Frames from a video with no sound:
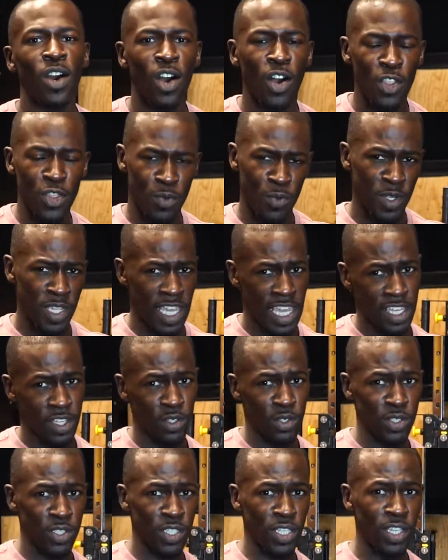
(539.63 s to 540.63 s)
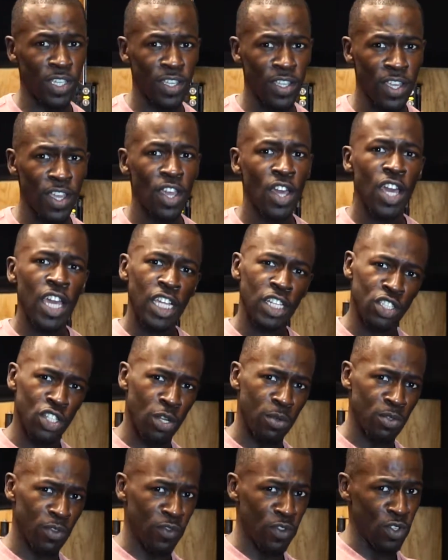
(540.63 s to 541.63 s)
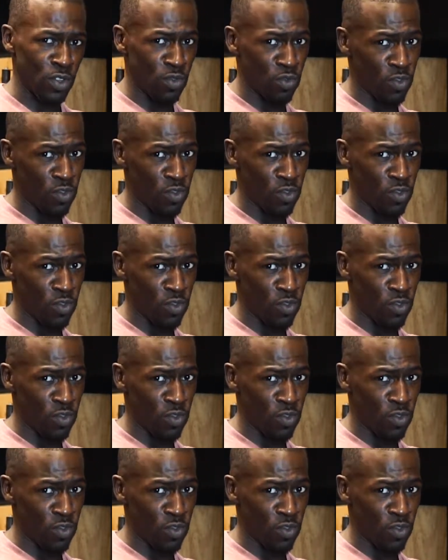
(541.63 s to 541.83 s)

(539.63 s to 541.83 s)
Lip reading: all three angles in terms of your